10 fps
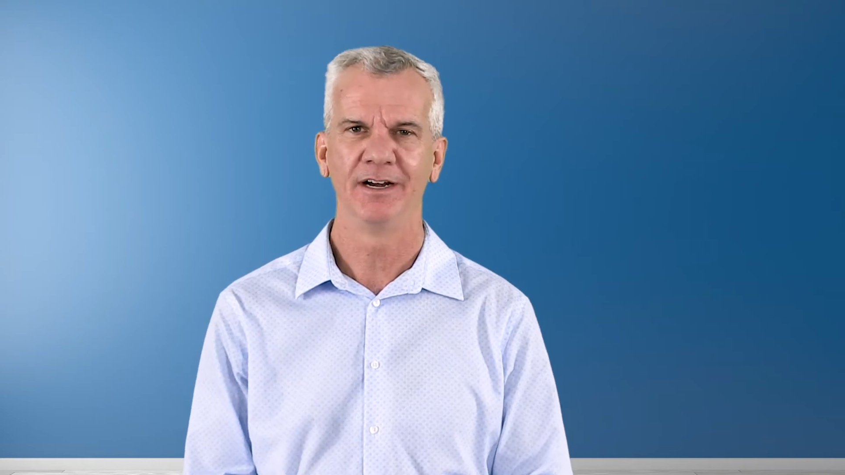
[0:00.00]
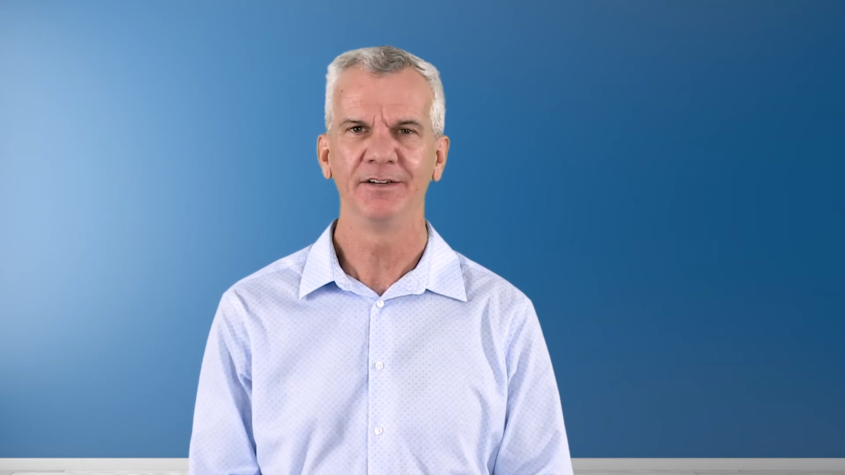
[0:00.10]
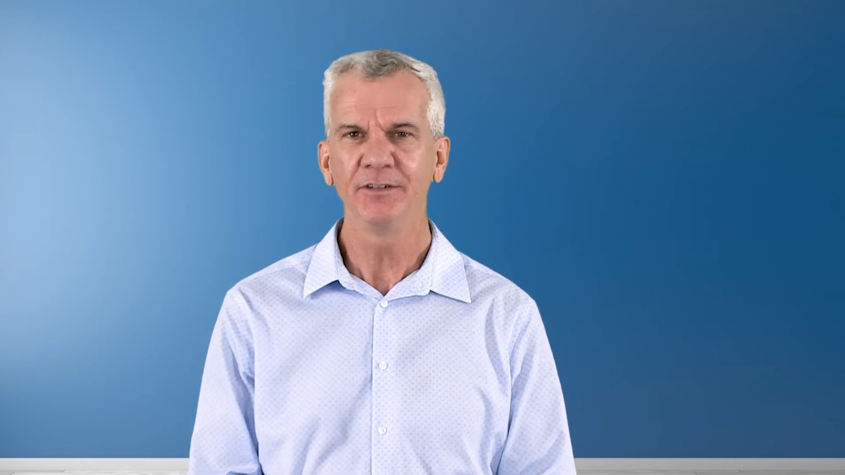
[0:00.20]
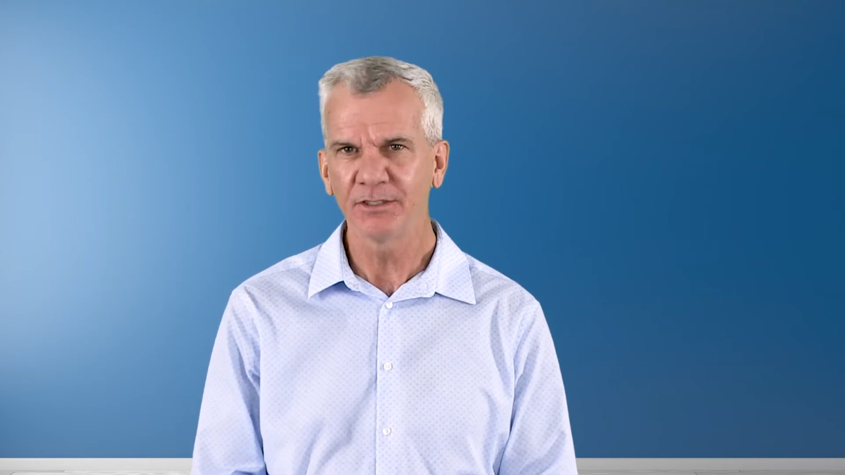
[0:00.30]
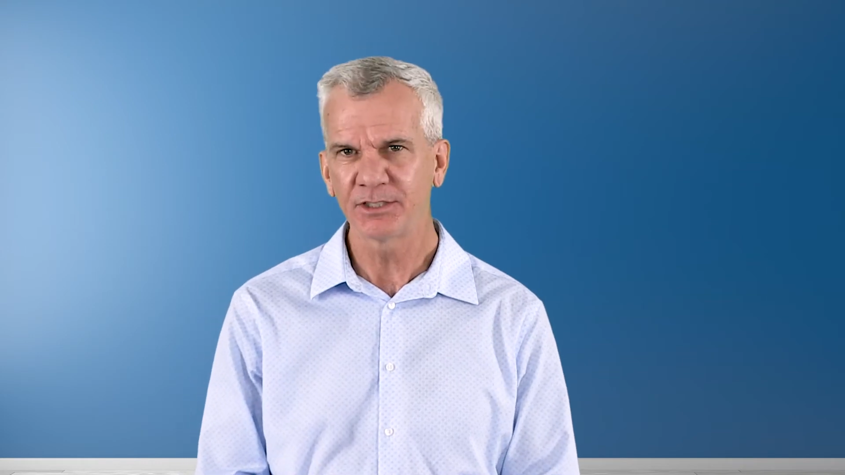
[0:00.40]

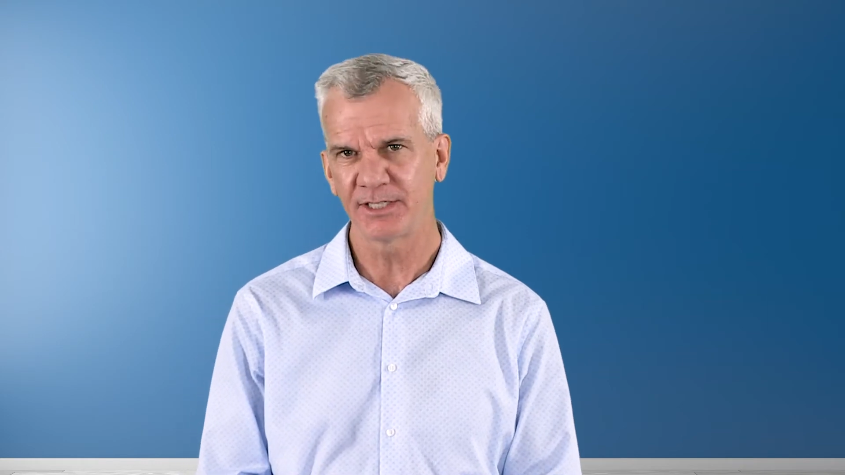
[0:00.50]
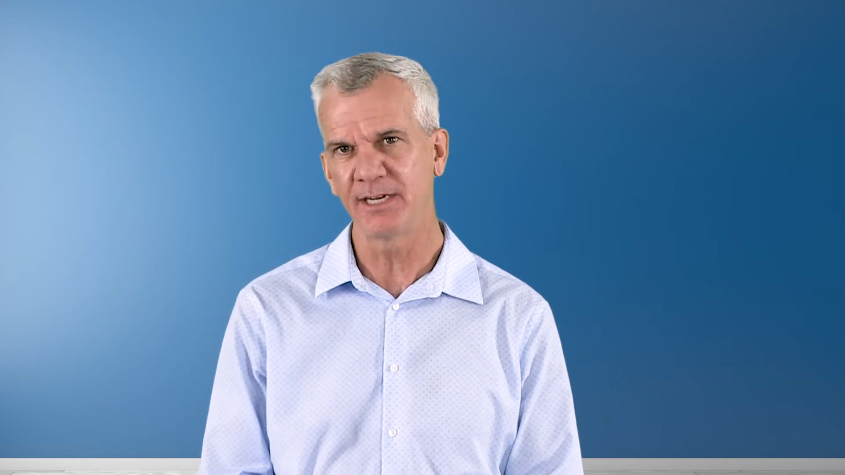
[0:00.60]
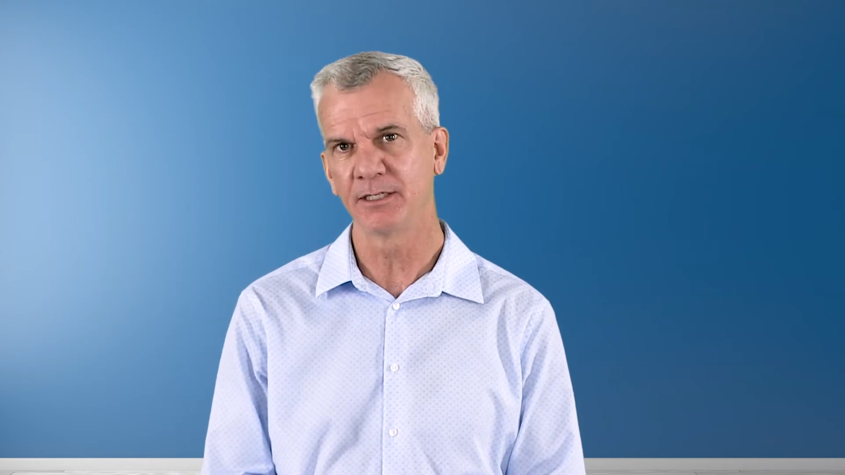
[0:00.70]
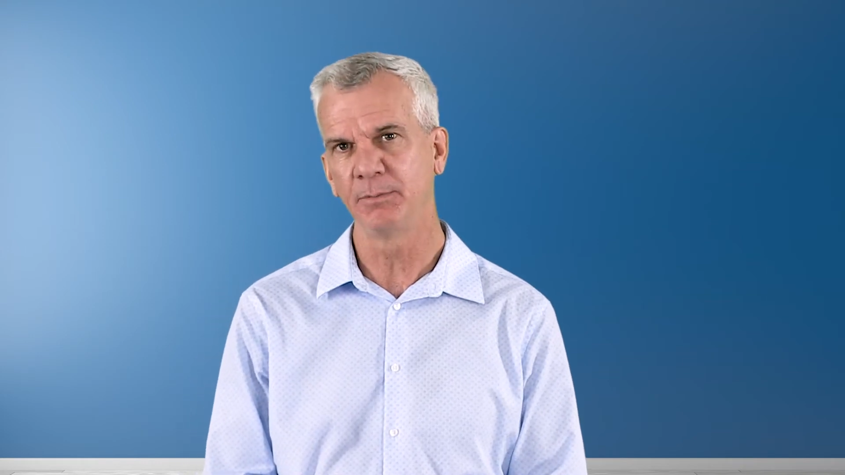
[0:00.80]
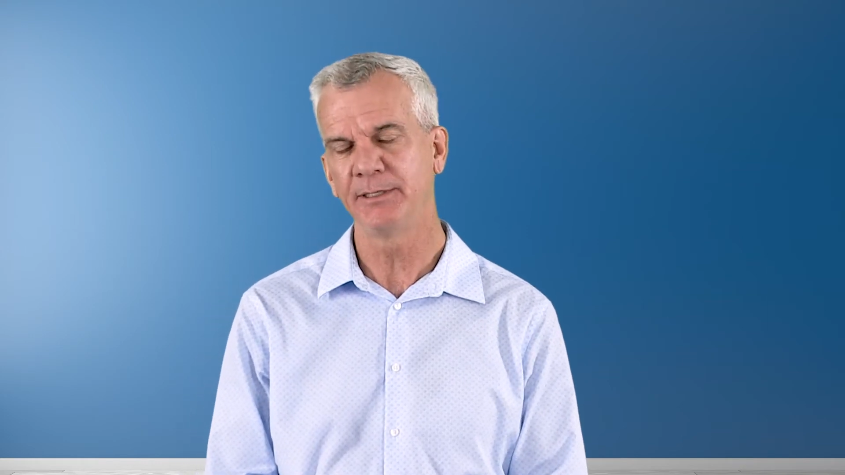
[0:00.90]

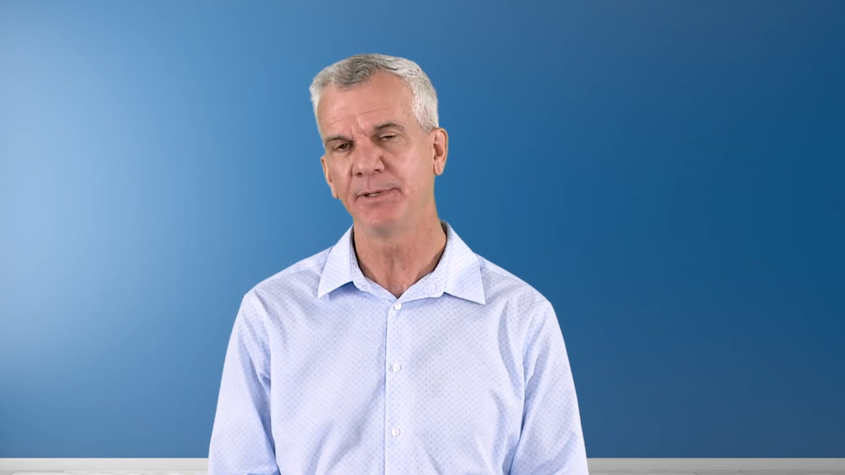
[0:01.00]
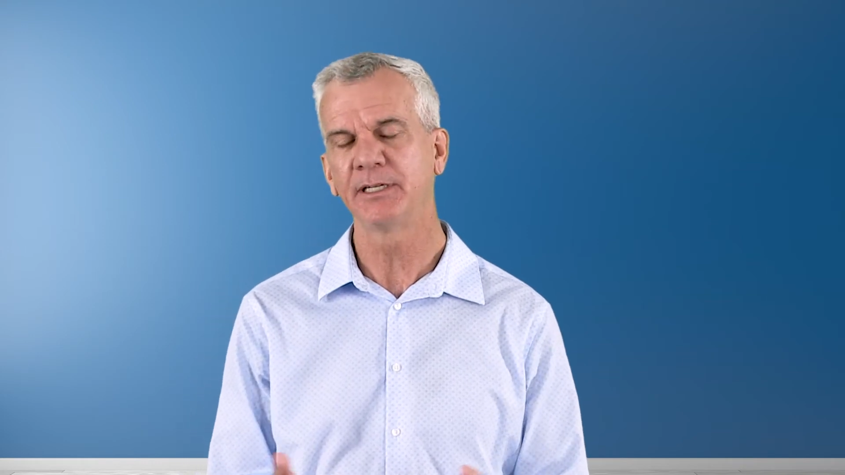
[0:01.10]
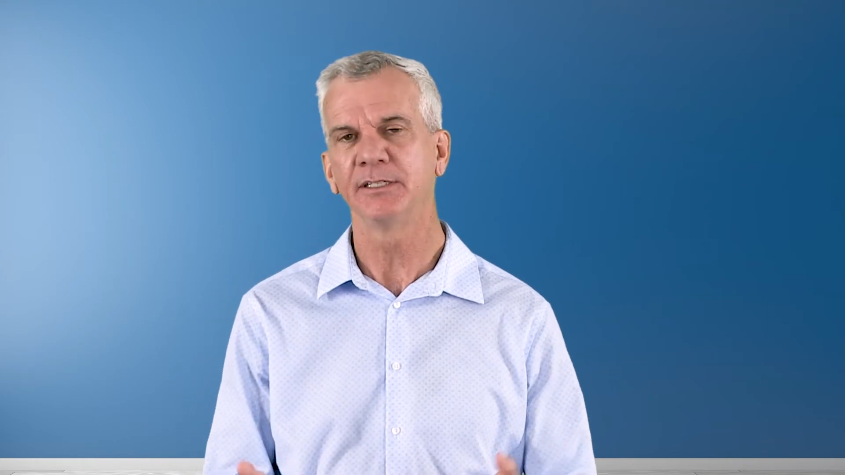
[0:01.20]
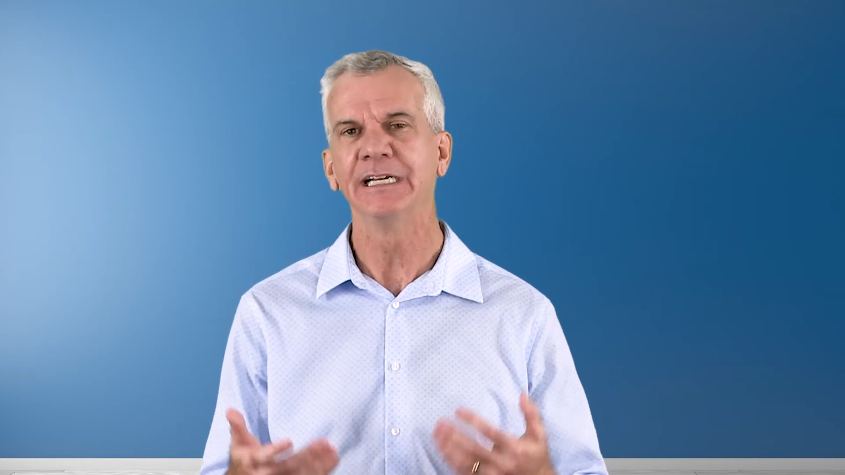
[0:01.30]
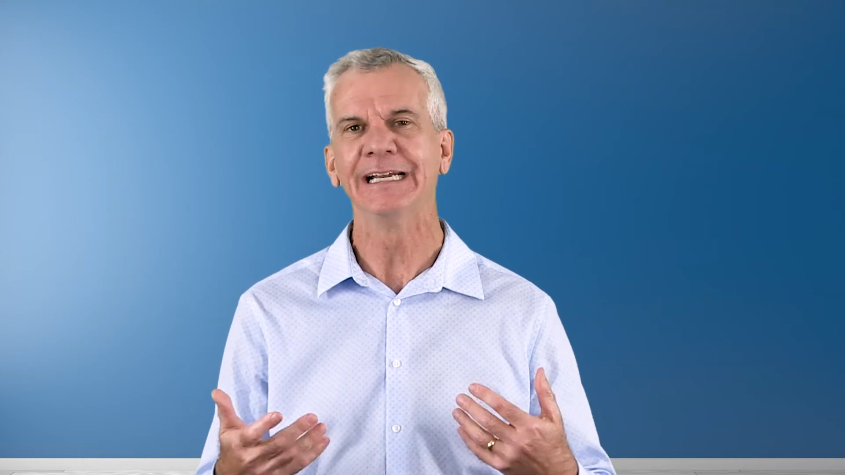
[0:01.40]
Understandably,
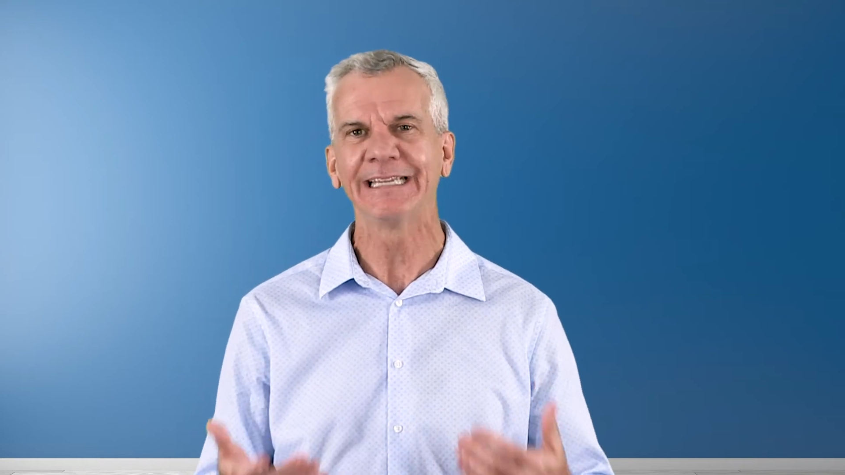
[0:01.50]
because